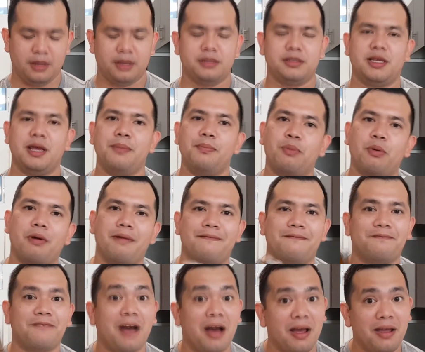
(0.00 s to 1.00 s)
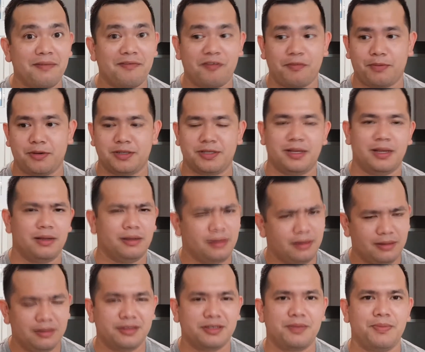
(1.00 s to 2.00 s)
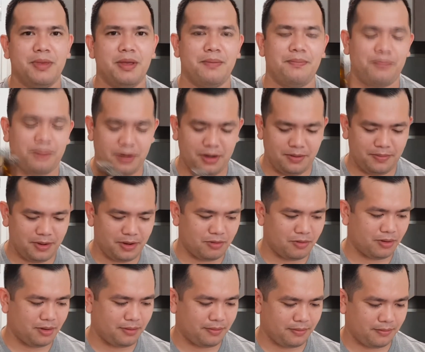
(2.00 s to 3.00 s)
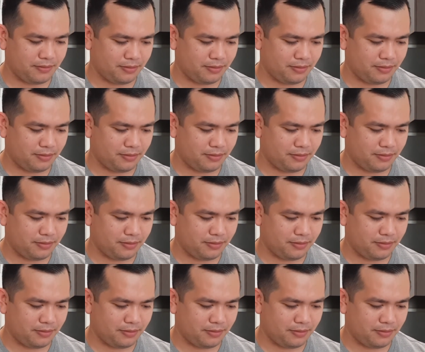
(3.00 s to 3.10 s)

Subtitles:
10.5%. It'll be a pretty big one.